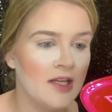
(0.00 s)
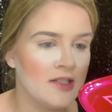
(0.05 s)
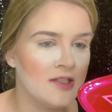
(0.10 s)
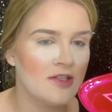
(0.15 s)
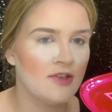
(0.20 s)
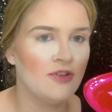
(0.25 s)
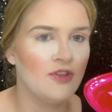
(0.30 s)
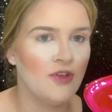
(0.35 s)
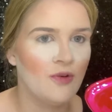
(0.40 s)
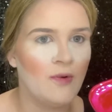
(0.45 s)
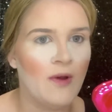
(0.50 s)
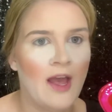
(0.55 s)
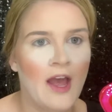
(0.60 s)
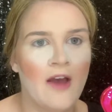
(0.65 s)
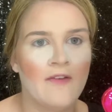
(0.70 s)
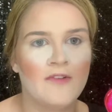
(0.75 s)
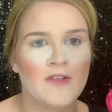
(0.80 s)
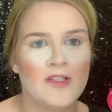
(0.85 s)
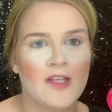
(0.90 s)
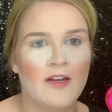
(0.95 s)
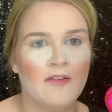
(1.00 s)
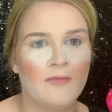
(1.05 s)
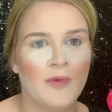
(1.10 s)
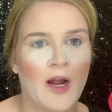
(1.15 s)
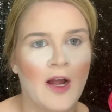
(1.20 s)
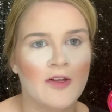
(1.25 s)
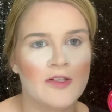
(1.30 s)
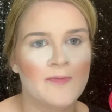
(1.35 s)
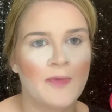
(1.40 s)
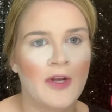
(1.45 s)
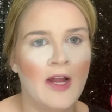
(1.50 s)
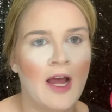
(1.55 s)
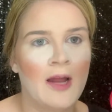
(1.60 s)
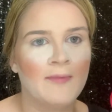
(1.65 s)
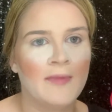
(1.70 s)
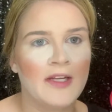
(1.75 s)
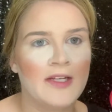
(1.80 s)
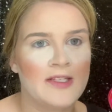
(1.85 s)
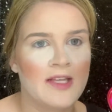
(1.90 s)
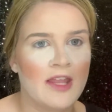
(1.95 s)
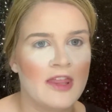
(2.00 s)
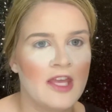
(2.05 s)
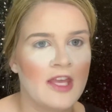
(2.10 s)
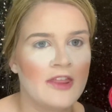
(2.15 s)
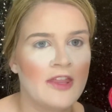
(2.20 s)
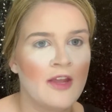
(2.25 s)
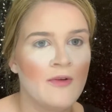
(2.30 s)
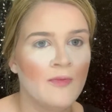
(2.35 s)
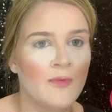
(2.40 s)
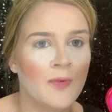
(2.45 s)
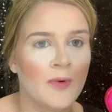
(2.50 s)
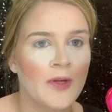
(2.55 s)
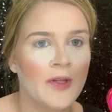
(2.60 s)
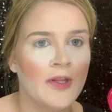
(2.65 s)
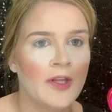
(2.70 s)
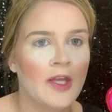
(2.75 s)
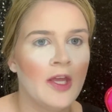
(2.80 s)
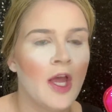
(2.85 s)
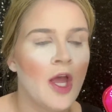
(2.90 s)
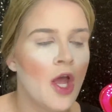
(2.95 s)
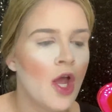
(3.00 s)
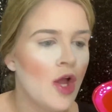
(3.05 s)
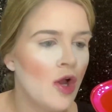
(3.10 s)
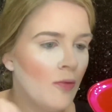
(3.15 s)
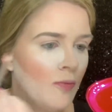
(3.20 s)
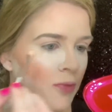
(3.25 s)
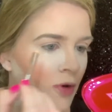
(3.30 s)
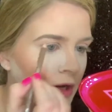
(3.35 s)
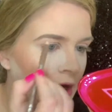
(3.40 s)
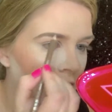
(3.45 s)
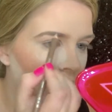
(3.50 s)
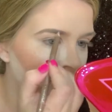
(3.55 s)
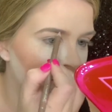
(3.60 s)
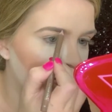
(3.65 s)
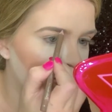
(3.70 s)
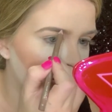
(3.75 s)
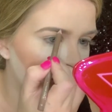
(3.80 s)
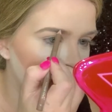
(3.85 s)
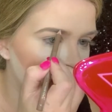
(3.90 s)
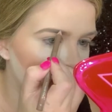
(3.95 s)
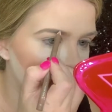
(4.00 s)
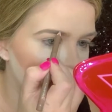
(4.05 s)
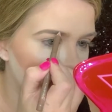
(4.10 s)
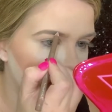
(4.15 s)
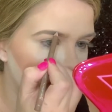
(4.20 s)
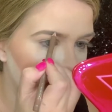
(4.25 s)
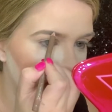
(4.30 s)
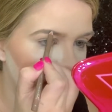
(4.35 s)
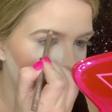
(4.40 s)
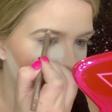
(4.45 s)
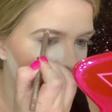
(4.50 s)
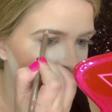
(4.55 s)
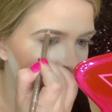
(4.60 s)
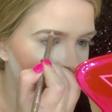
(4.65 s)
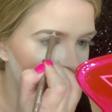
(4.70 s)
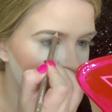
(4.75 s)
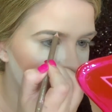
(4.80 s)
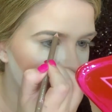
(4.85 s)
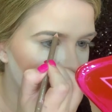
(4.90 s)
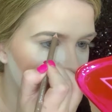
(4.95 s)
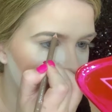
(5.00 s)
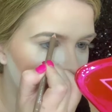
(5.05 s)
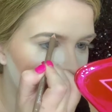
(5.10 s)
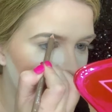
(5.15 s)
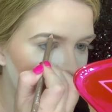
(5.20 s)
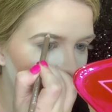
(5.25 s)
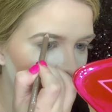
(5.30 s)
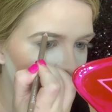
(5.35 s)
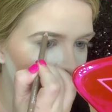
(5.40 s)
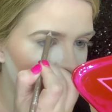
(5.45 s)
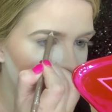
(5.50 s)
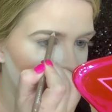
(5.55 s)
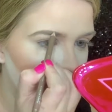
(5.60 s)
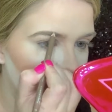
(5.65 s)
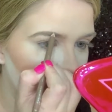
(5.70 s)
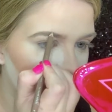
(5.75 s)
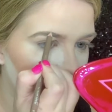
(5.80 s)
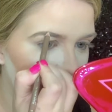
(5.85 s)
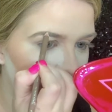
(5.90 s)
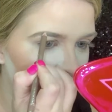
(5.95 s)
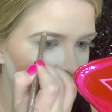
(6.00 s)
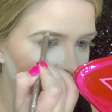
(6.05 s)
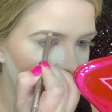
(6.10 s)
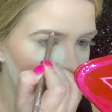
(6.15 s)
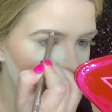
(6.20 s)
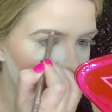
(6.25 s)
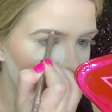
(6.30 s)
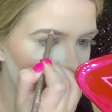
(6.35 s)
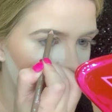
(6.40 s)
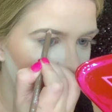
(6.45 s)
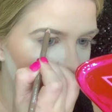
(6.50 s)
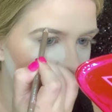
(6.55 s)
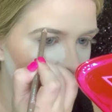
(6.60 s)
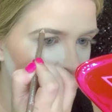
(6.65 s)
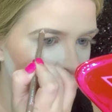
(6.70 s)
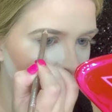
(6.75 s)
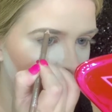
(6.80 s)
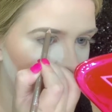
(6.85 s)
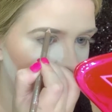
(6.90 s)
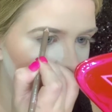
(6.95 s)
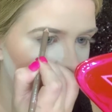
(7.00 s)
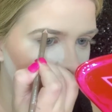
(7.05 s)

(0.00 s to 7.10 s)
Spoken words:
until you have a set of brows put on, because I think they really bring out features on your face and they really show.